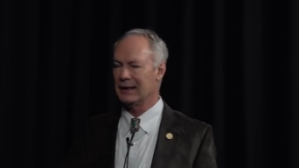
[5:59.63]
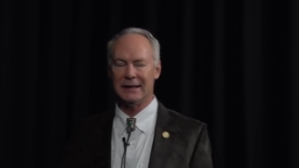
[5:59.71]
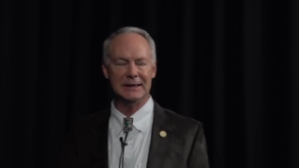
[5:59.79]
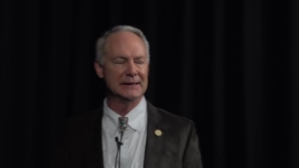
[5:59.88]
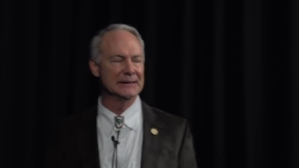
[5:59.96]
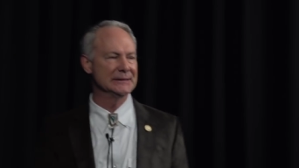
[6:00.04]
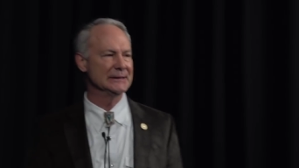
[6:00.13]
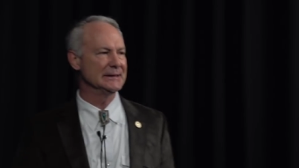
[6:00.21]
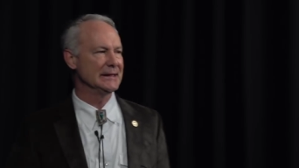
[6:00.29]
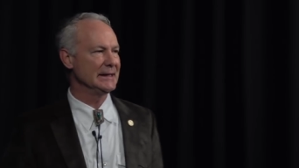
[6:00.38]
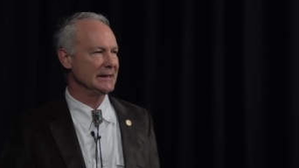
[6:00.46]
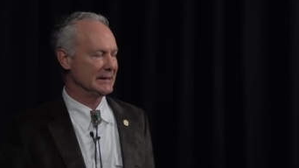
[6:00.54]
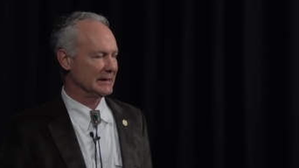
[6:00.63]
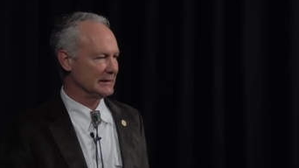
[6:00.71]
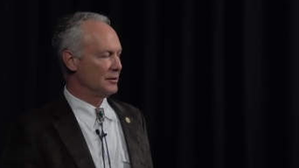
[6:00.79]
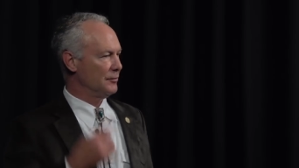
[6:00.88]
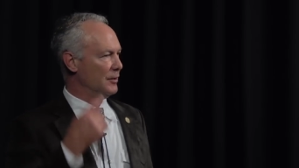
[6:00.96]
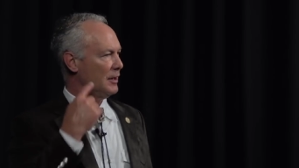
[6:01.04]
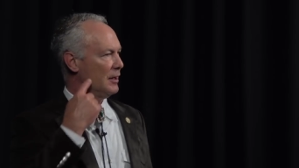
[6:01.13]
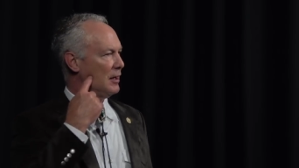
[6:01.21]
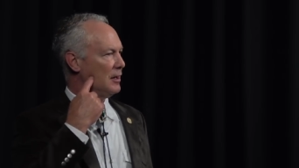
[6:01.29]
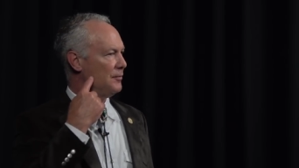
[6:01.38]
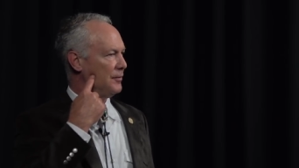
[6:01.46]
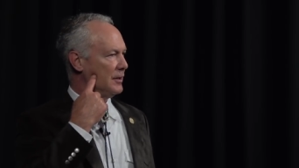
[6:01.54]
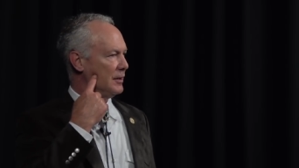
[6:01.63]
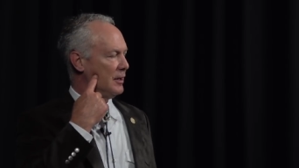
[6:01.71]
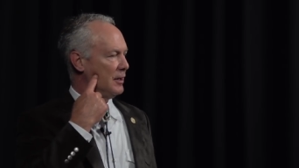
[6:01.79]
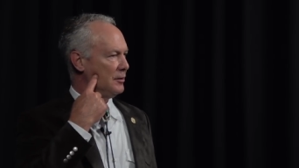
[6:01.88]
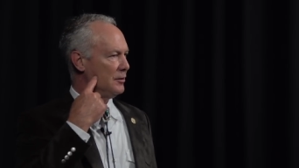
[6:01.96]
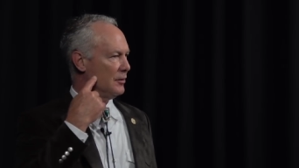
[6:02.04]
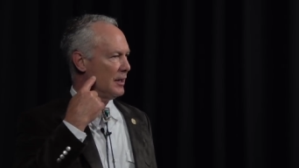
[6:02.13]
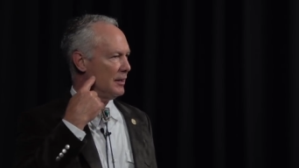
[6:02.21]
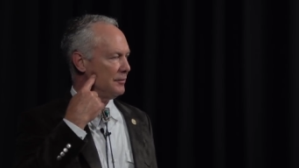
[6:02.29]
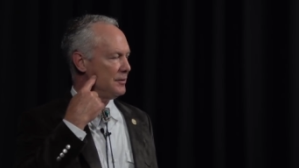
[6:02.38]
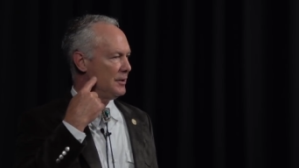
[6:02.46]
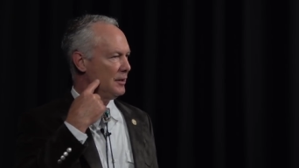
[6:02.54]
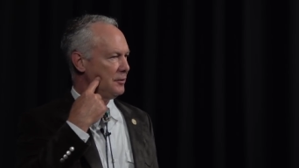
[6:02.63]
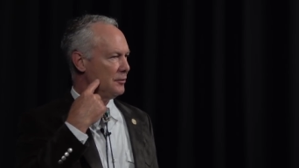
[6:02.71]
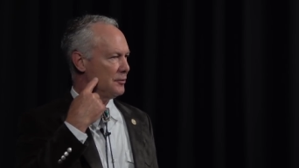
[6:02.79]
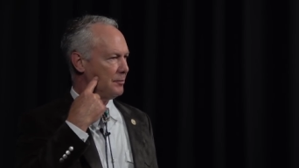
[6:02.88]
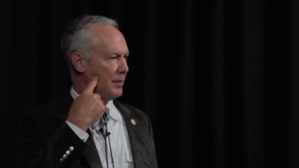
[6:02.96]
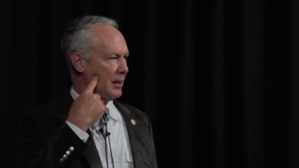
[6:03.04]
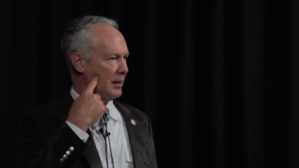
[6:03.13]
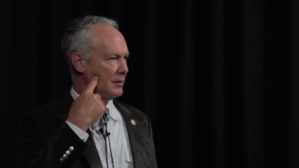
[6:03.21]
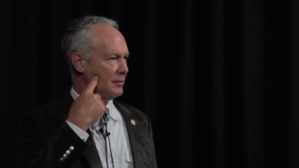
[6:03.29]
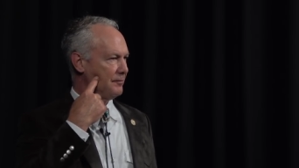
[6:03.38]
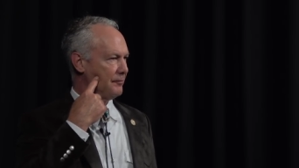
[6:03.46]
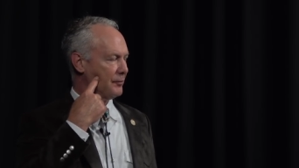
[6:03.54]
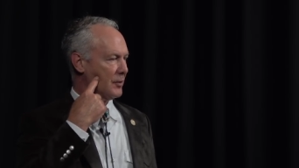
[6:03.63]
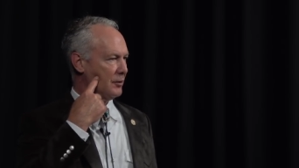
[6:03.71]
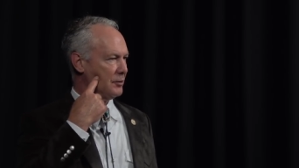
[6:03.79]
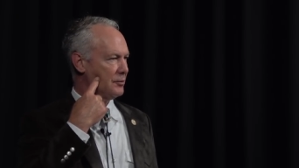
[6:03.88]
clenches the teeth. So very often you'll have tender spot or